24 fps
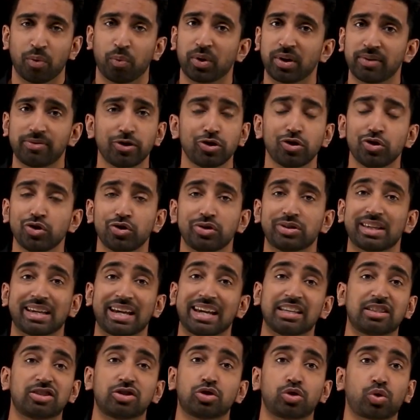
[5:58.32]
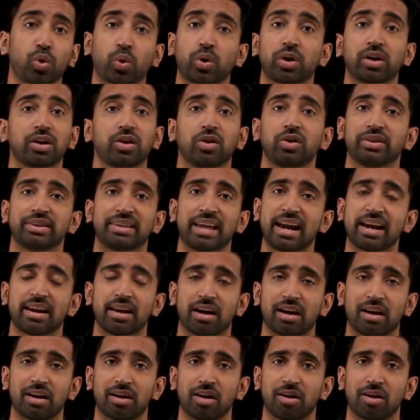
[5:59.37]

what if you use the historical data